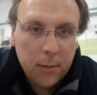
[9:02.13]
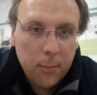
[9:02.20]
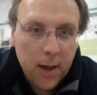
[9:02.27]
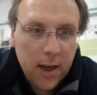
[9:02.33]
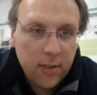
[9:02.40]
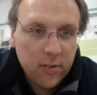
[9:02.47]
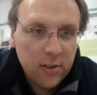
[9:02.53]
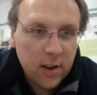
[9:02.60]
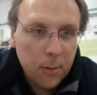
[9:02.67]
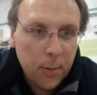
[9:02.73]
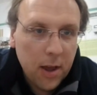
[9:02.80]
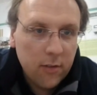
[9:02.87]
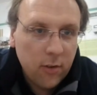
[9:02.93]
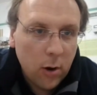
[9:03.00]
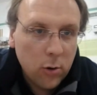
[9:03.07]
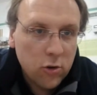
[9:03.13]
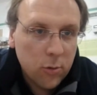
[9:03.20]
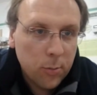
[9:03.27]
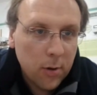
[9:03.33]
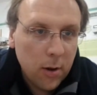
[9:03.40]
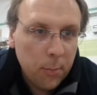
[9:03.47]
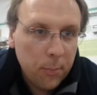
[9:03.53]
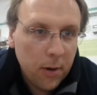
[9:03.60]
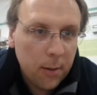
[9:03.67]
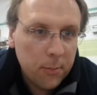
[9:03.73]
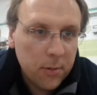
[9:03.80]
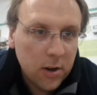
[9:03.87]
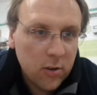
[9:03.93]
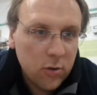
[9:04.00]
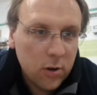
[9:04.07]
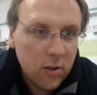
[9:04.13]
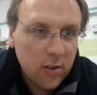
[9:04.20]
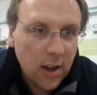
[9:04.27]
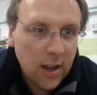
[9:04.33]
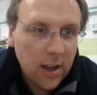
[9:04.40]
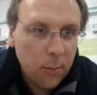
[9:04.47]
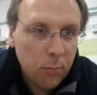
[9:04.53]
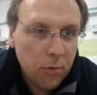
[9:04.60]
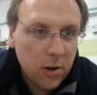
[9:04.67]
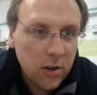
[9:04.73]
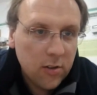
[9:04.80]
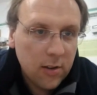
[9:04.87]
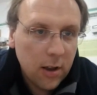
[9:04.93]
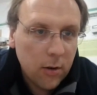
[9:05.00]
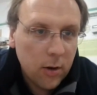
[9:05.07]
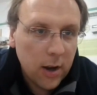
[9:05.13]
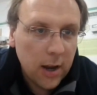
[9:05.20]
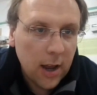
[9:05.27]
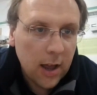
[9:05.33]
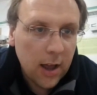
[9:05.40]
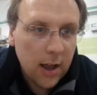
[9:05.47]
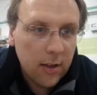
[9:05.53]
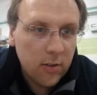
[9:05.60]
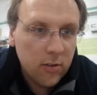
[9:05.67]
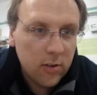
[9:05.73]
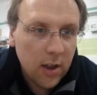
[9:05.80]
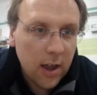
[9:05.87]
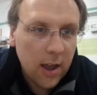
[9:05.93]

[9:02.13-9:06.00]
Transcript: of maths and a bit of algebra, but I'm going to sort of take it pretty slowly and